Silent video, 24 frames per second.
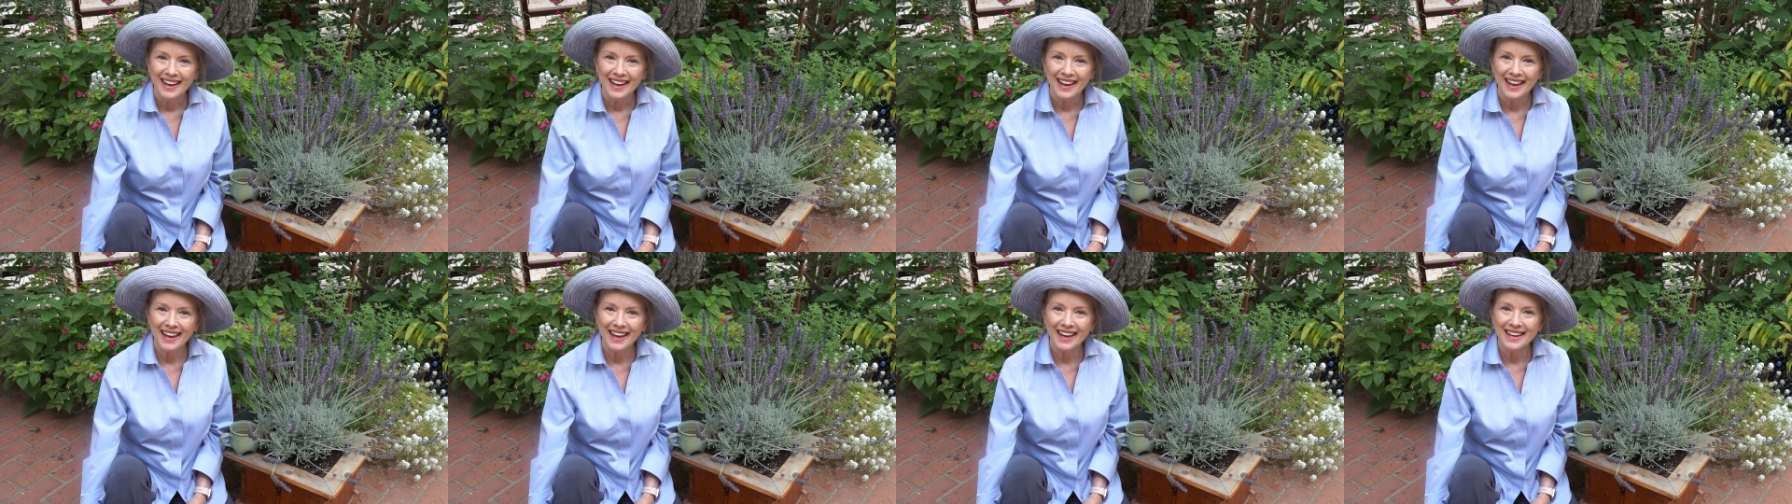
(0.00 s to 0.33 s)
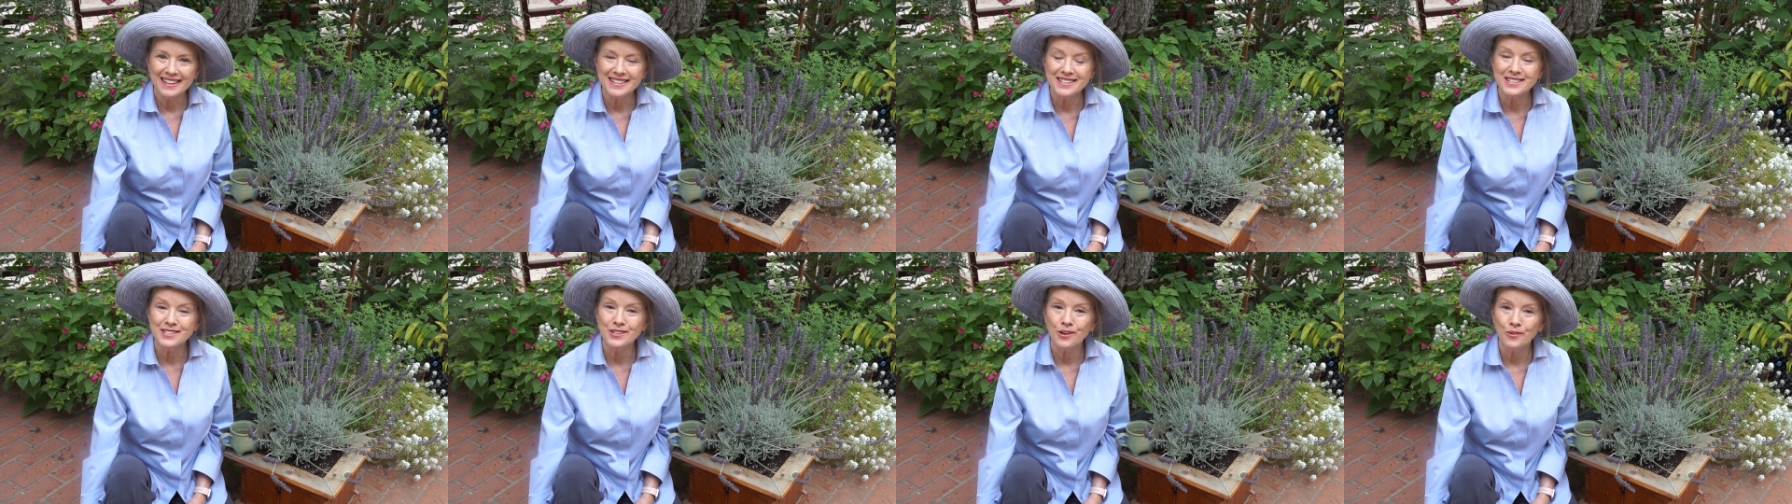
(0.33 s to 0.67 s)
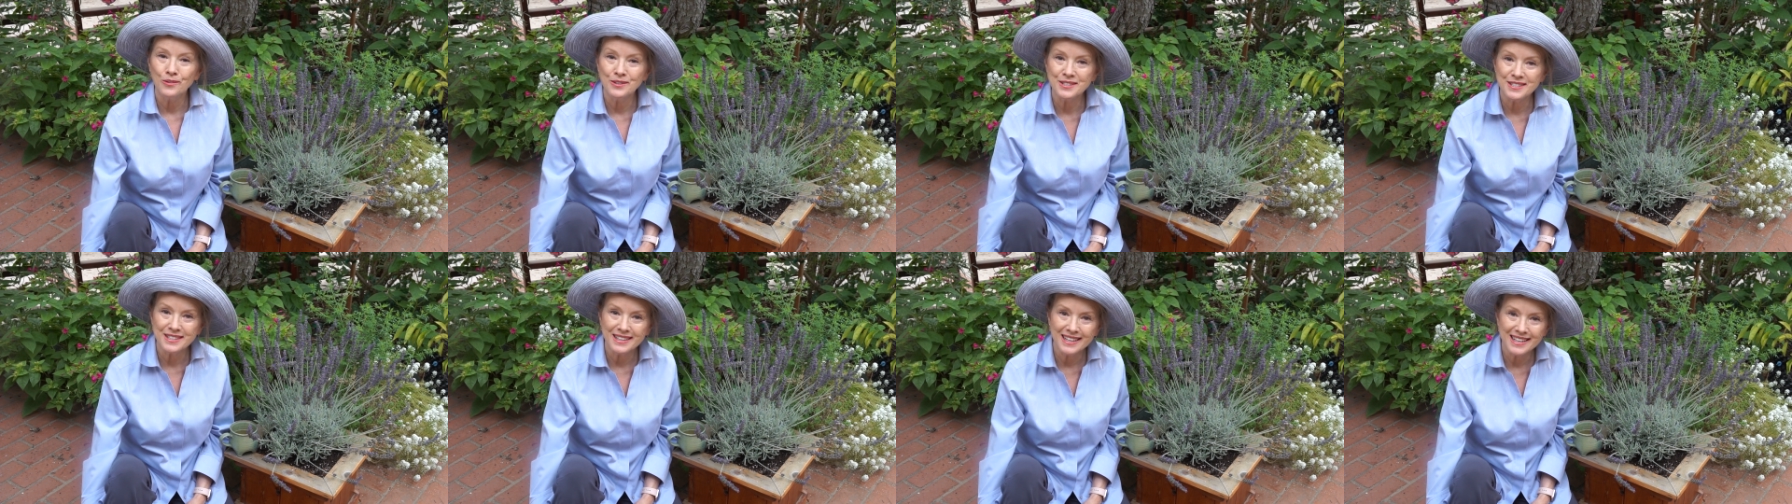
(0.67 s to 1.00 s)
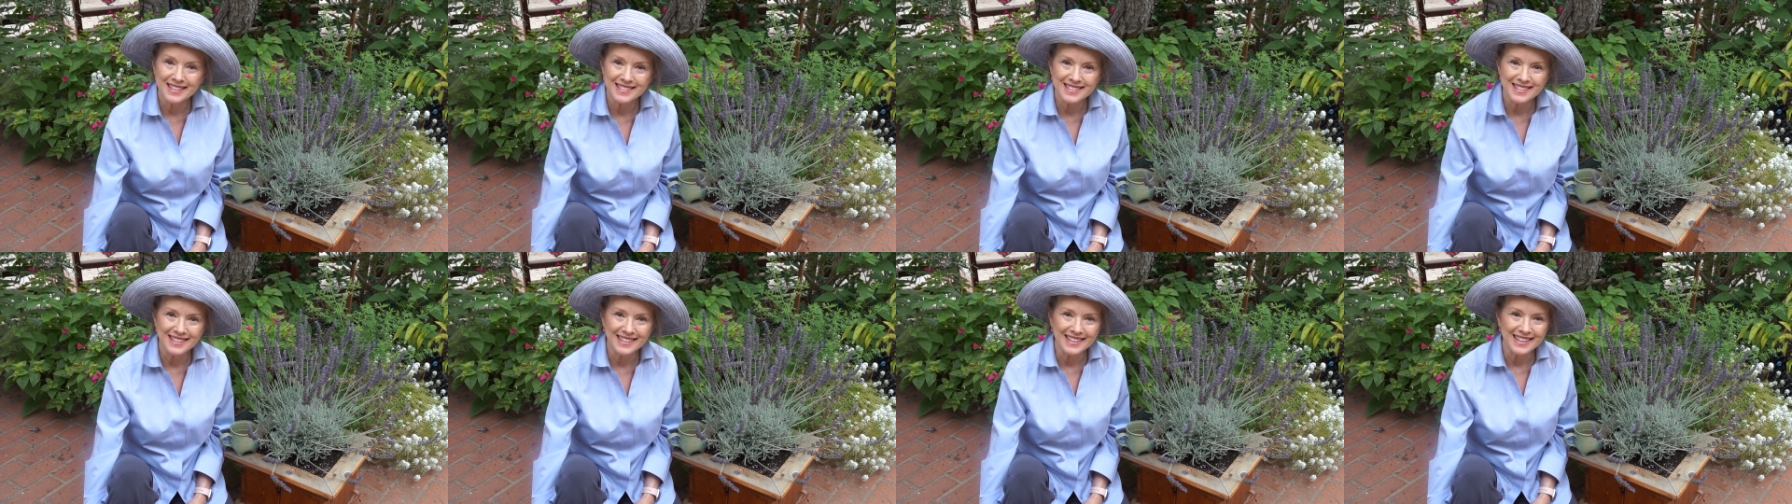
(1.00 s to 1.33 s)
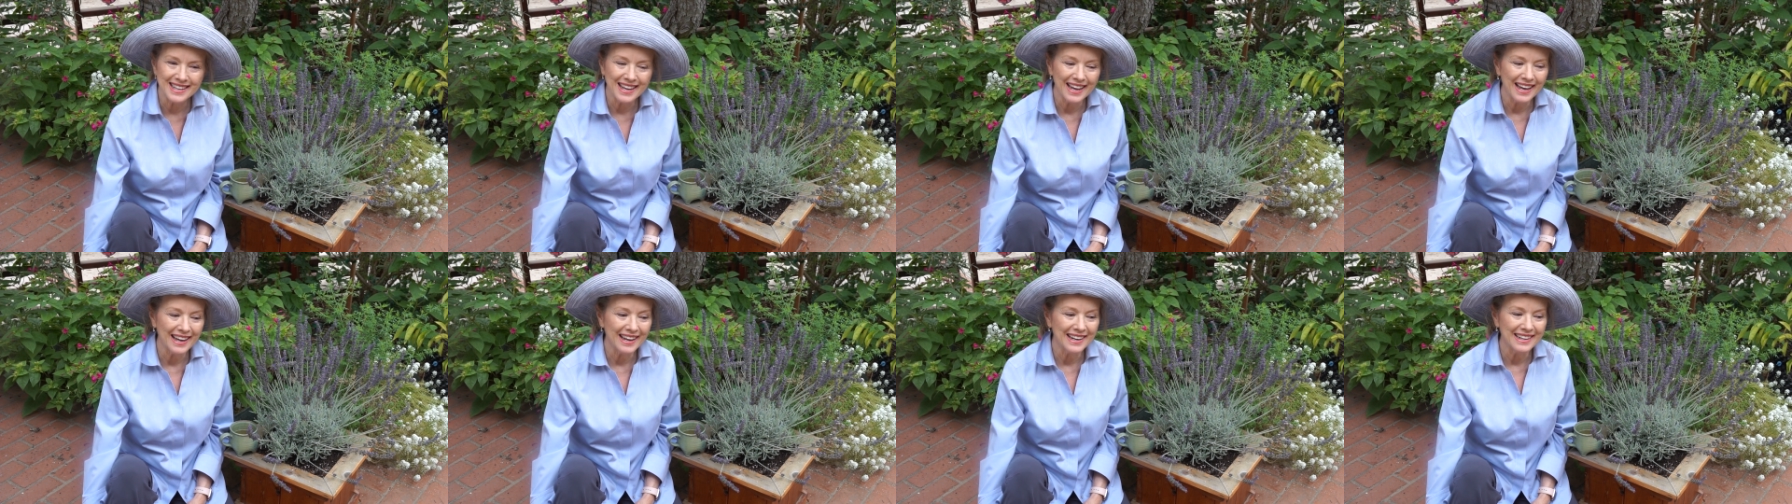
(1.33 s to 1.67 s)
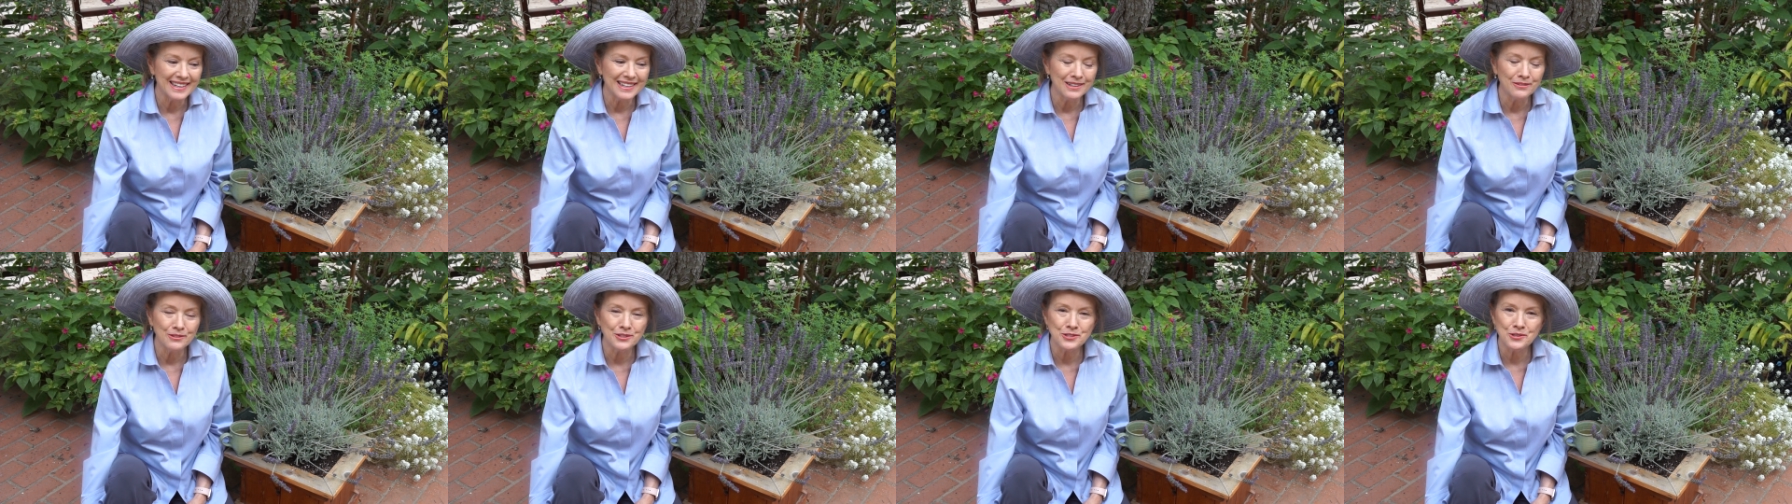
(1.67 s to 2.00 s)
and so was Leslie
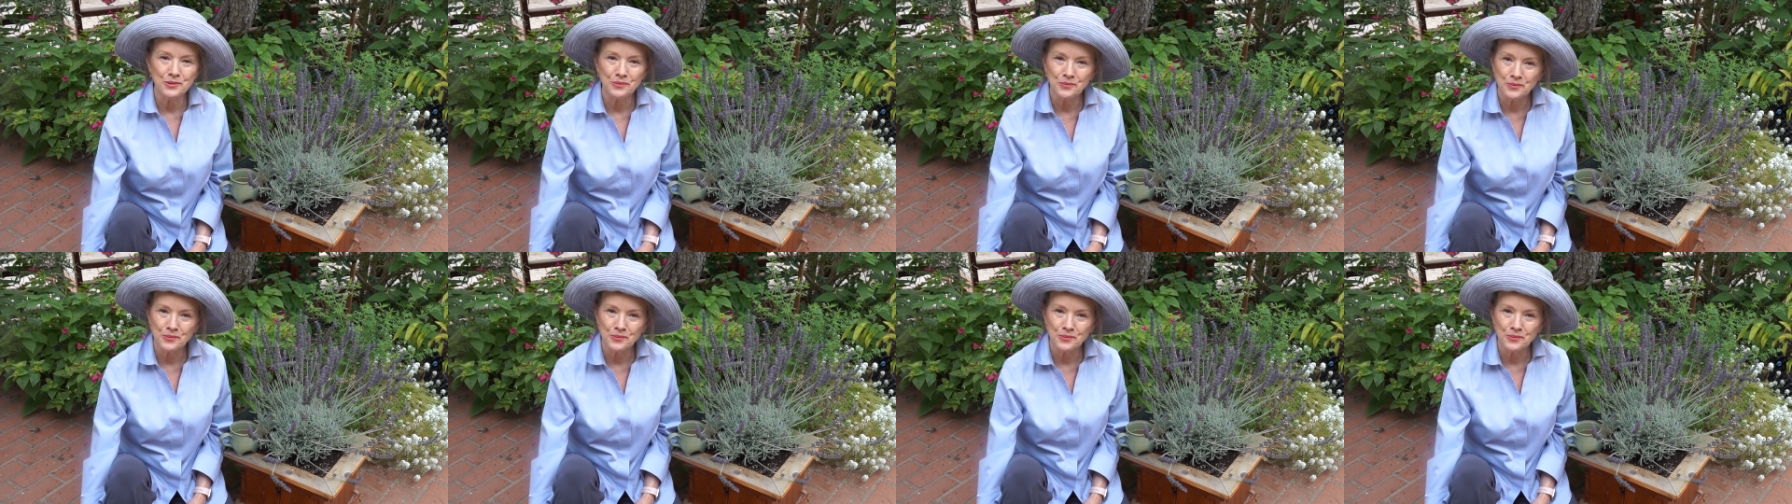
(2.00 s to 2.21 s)
and it was a